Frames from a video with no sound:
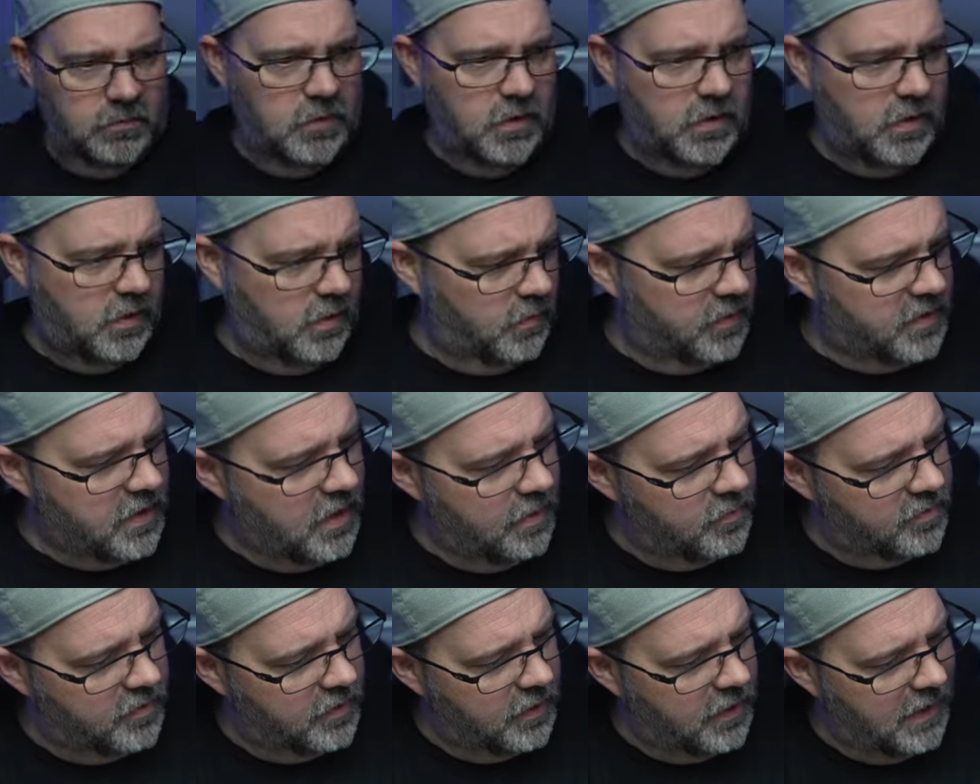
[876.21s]
What time
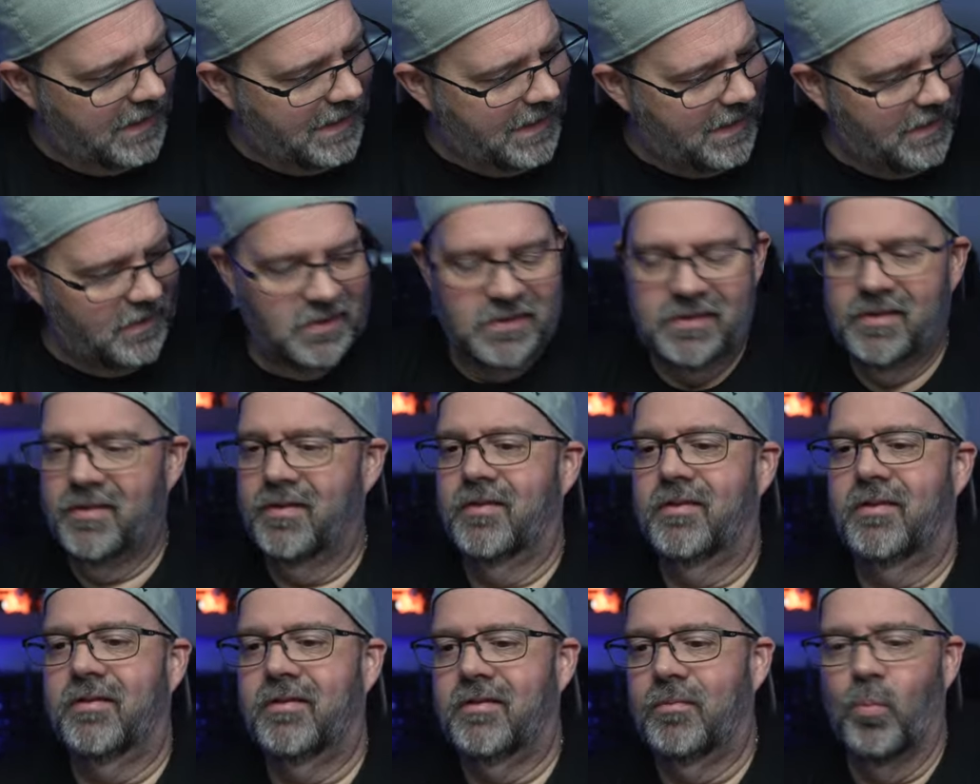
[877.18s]
is it? Ah,
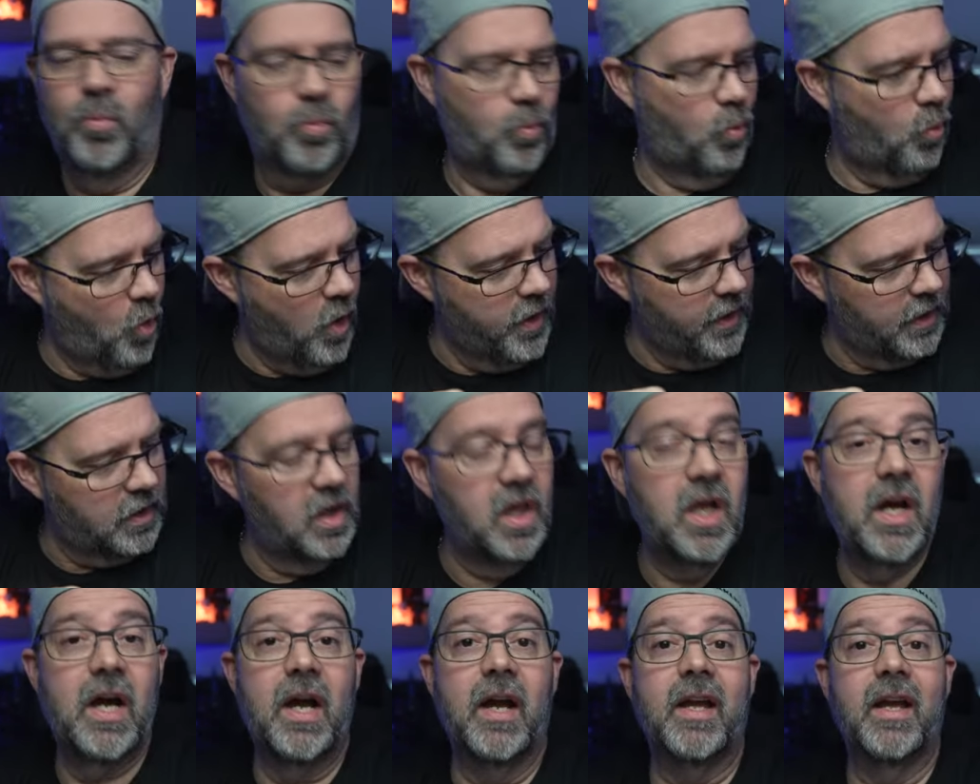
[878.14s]
it's 1
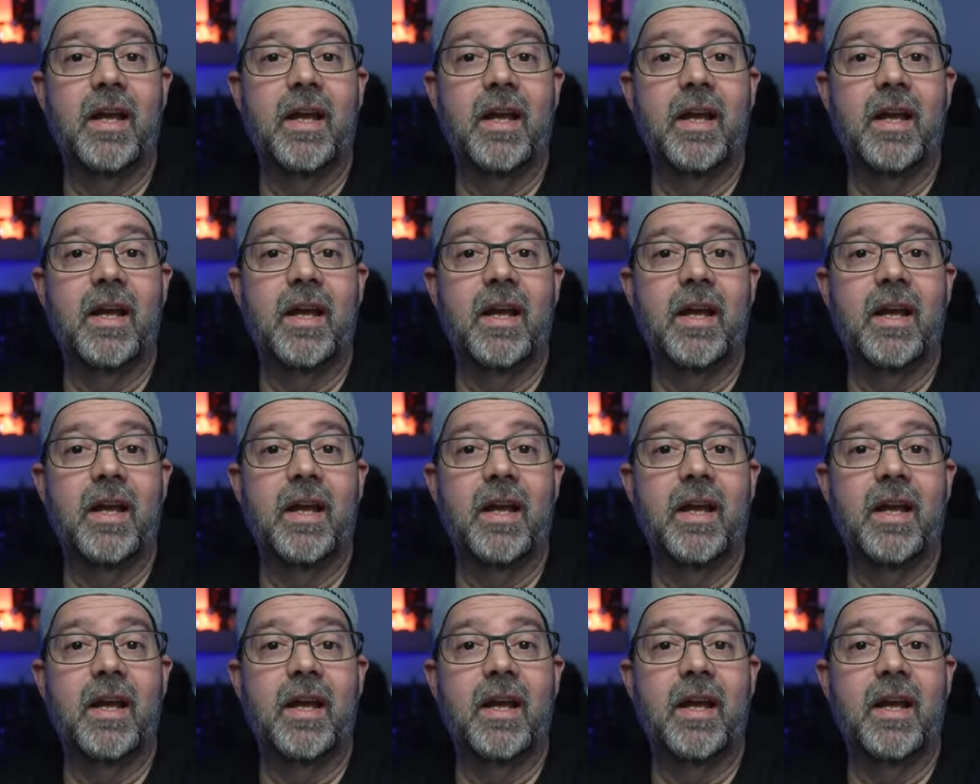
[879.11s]
o'clock.